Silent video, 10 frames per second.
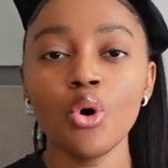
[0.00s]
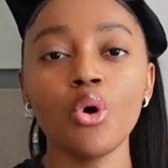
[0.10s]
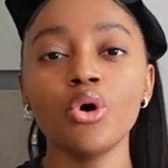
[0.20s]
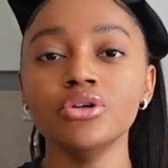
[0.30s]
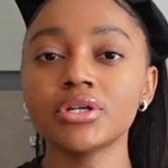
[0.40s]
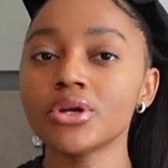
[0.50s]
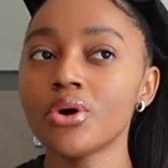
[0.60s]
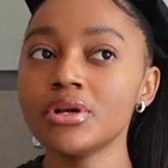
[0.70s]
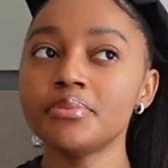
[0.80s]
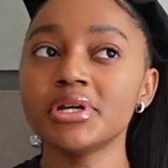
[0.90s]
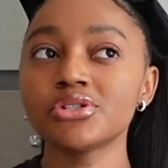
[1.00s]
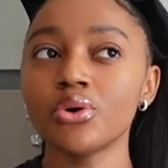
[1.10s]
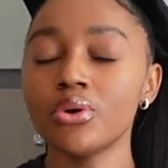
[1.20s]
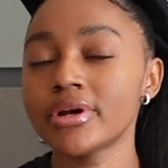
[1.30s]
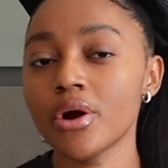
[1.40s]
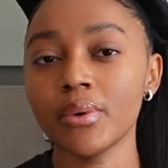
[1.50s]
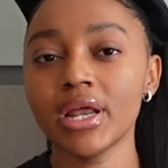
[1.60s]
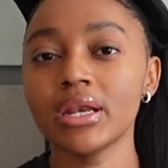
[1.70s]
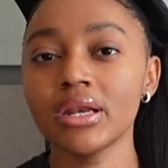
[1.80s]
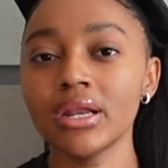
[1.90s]
or you can only place your order
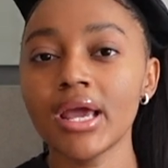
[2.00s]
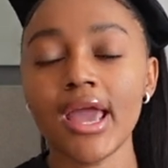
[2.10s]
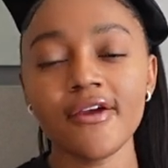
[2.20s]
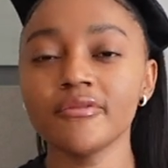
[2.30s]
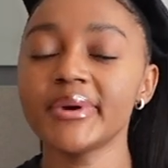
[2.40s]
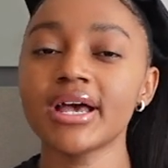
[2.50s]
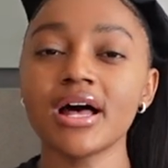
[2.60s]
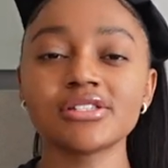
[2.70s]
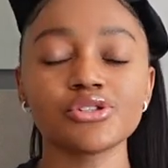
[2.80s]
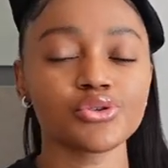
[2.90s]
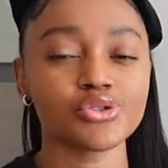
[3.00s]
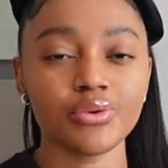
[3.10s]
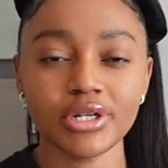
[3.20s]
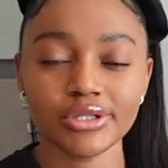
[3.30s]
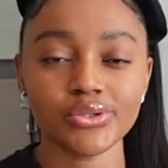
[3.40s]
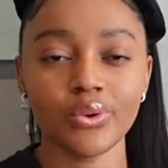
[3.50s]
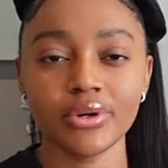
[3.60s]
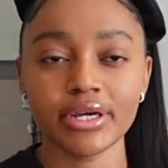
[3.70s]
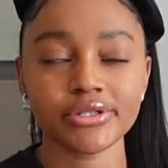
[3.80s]
when everybody else is also ready to order.